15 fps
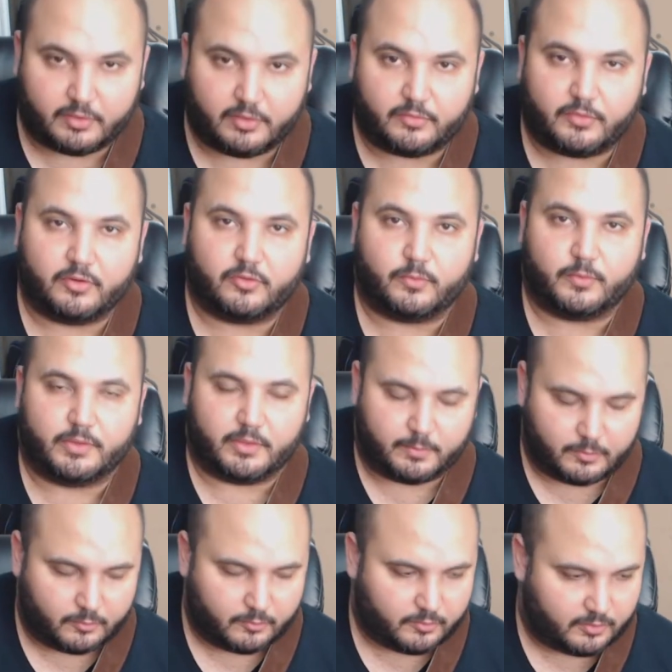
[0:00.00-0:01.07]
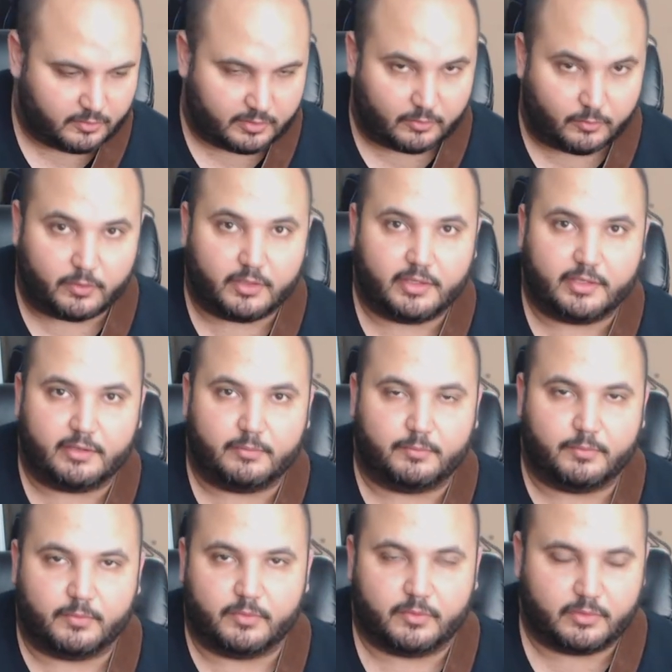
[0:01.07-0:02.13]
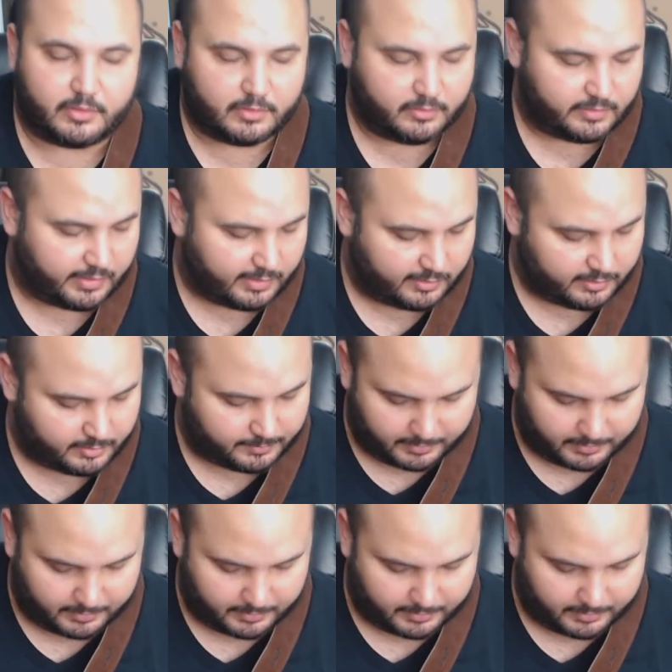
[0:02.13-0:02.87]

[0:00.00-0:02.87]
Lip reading: difference with the boost. You can really tell it